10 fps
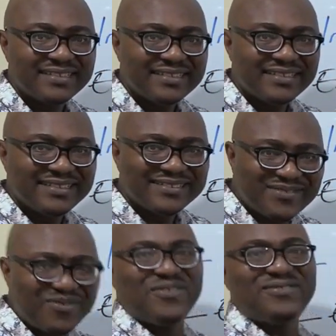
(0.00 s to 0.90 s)

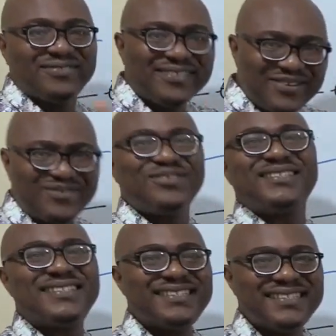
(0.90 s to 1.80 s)
So glucose
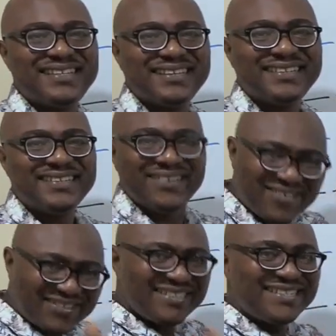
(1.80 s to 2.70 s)
is needed,
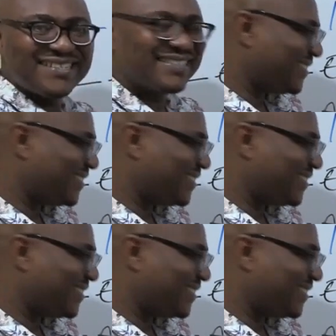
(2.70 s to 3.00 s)
oxygen is